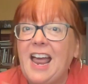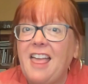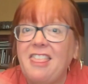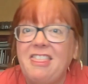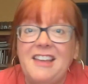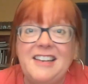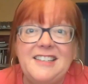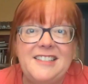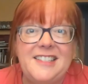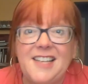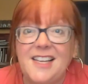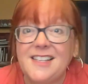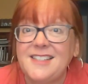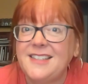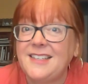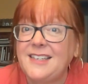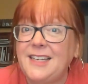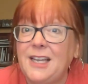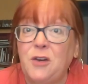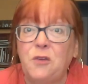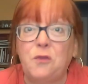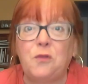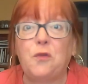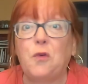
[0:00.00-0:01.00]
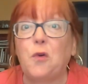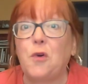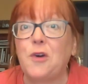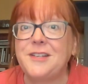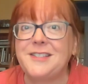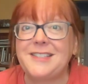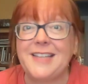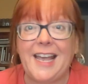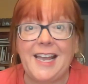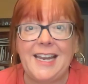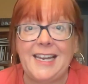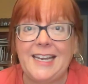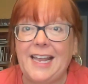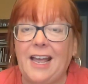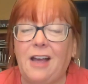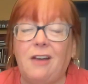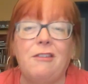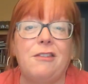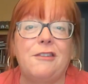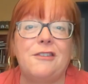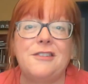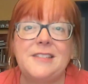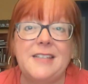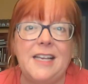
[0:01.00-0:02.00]
that doesn't enforce any
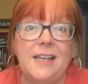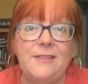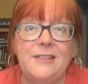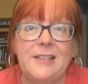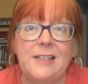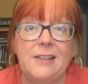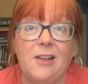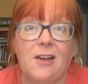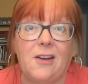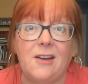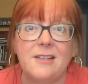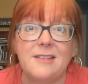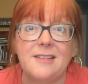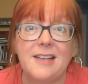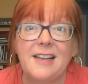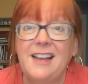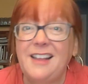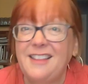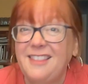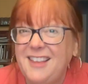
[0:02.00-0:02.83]
health or safety laws.